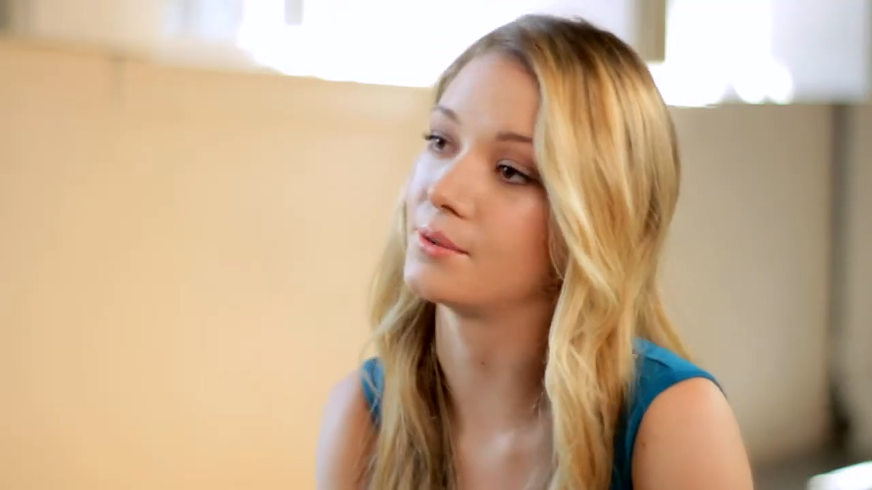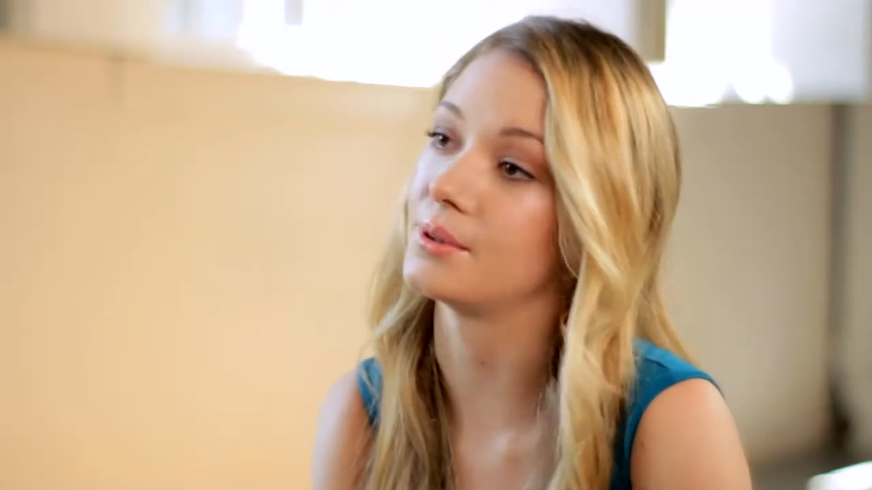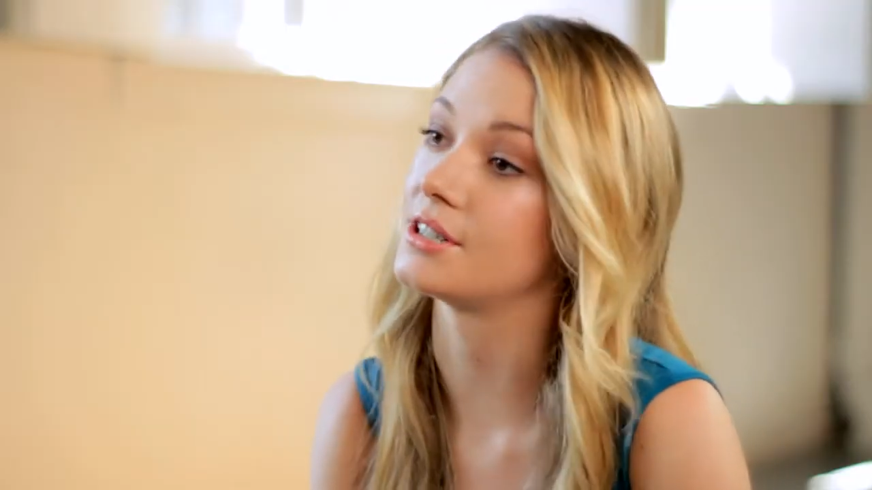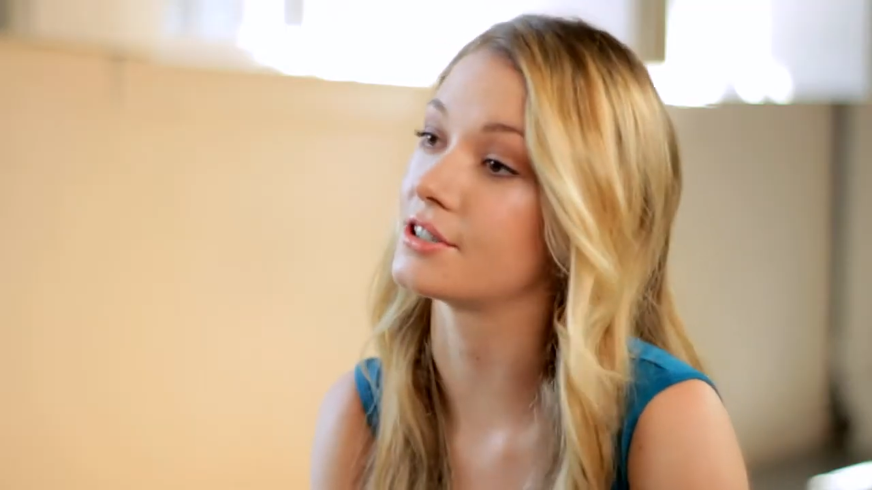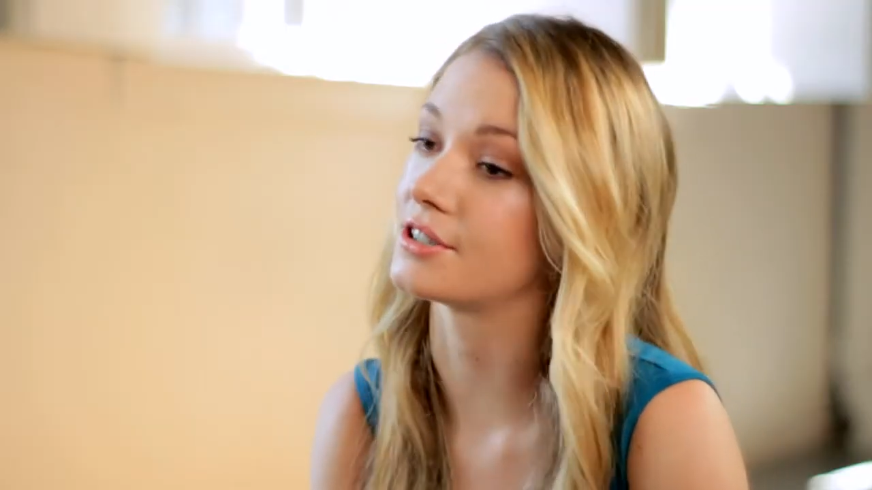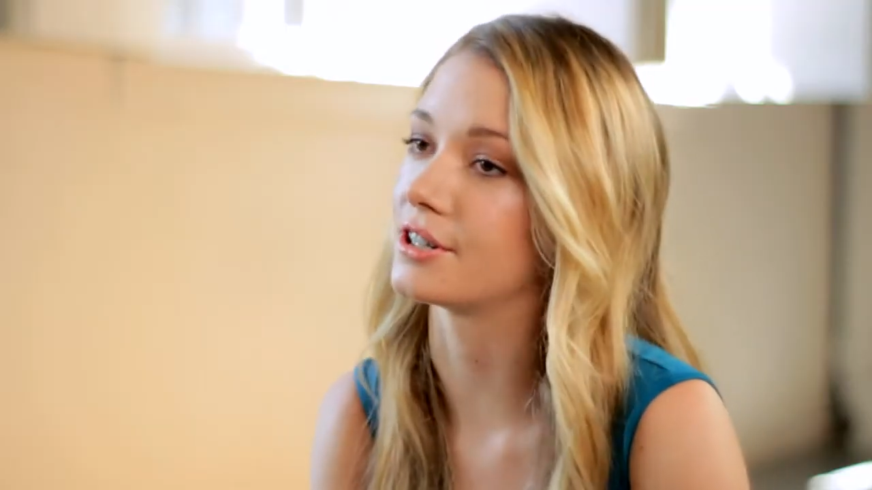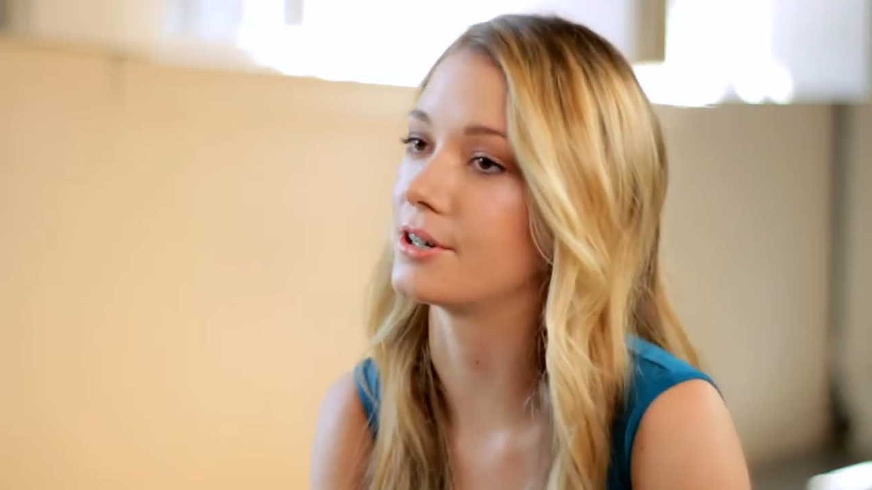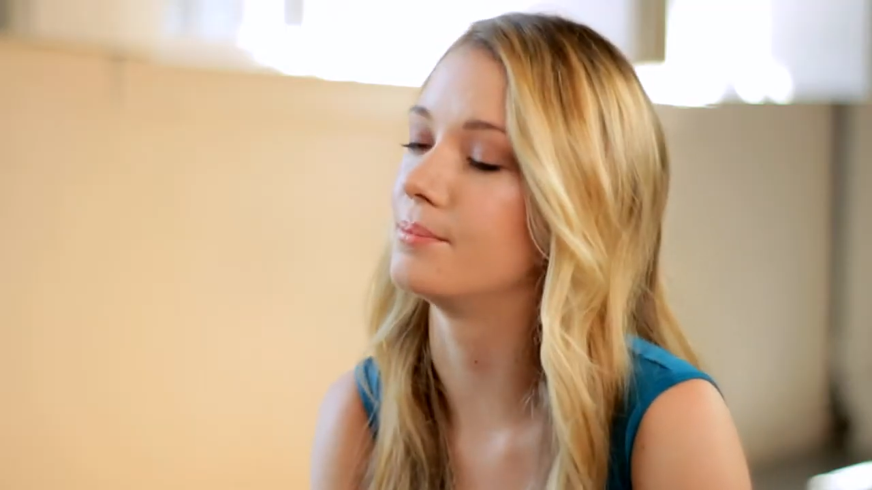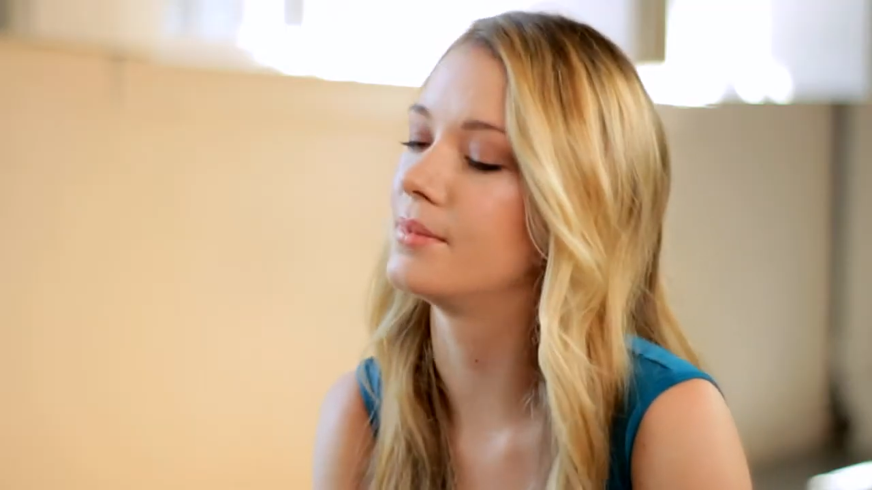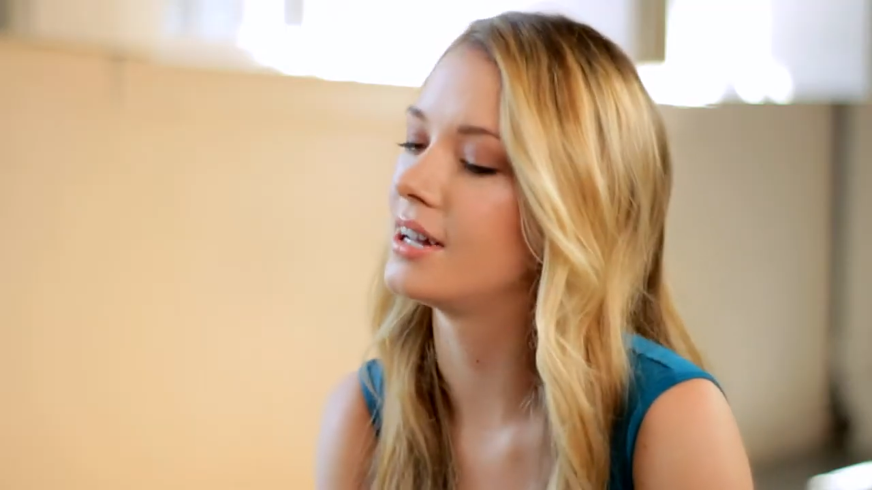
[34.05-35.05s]
winter
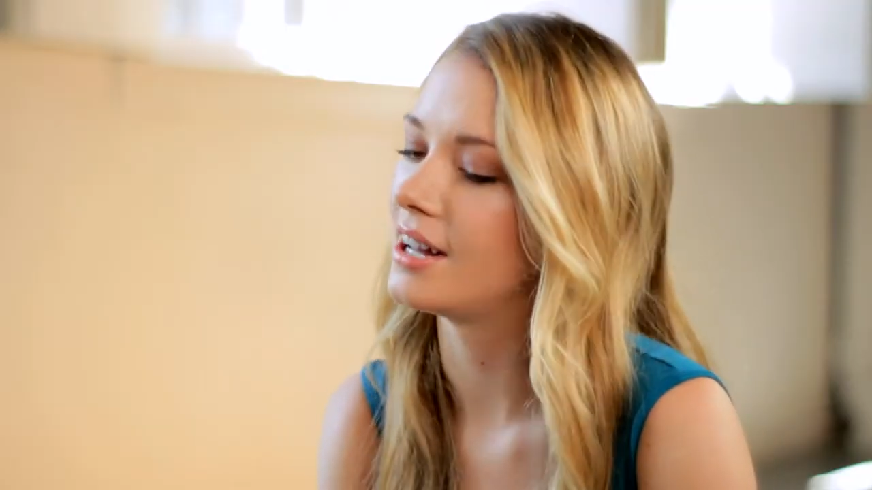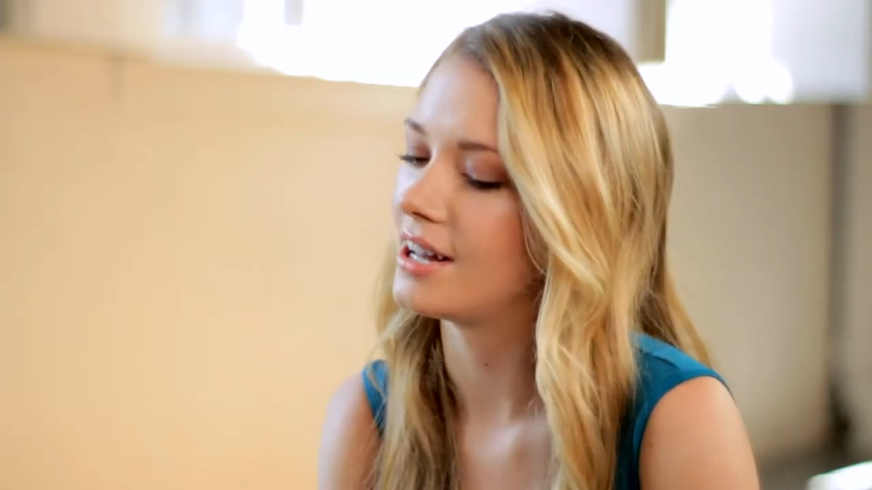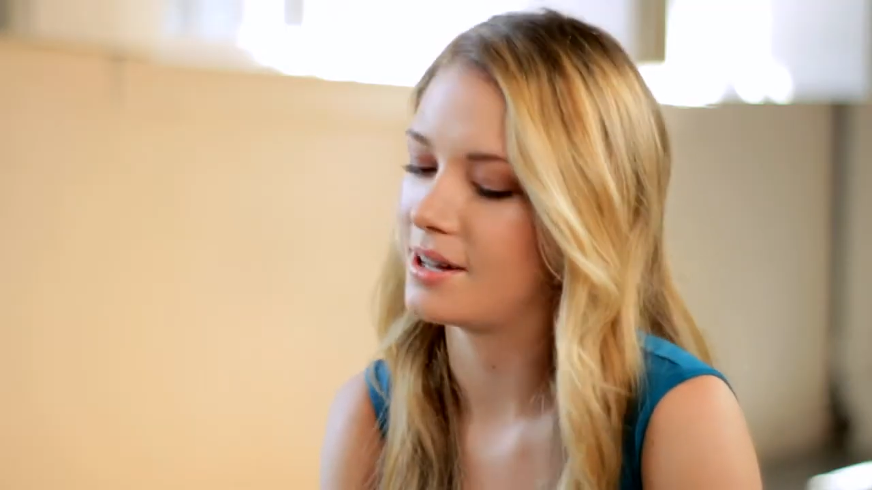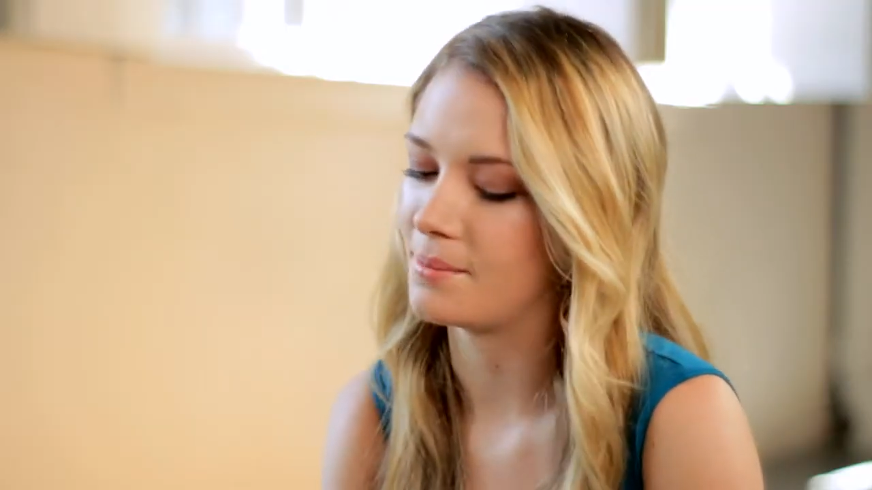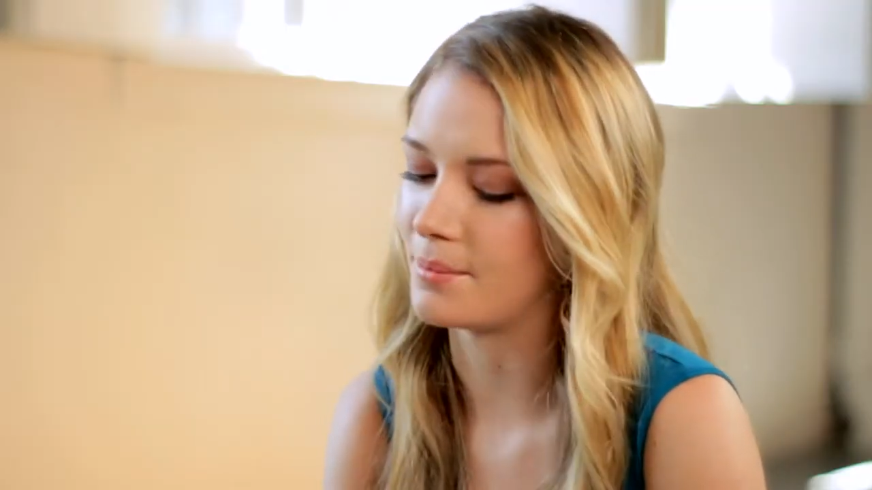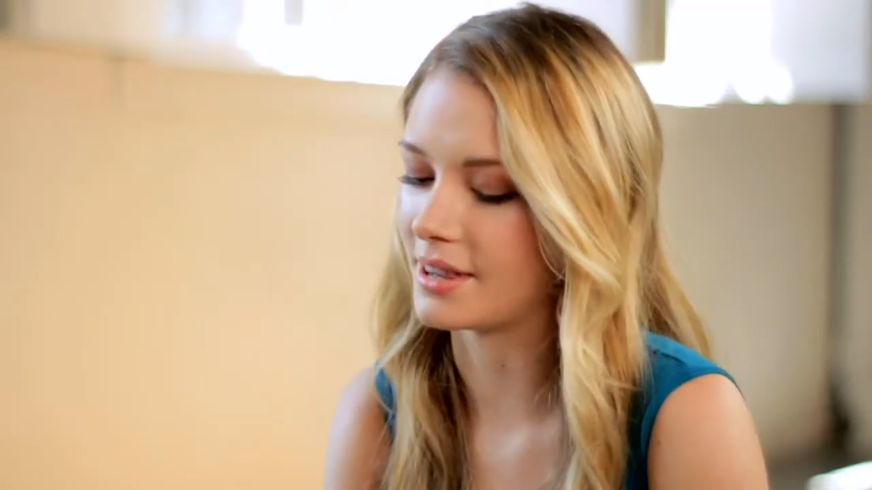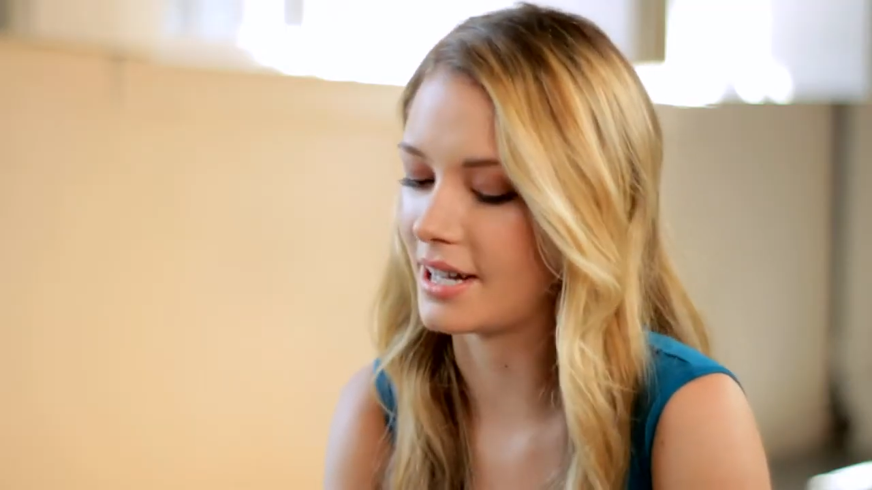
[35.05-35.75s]
term. But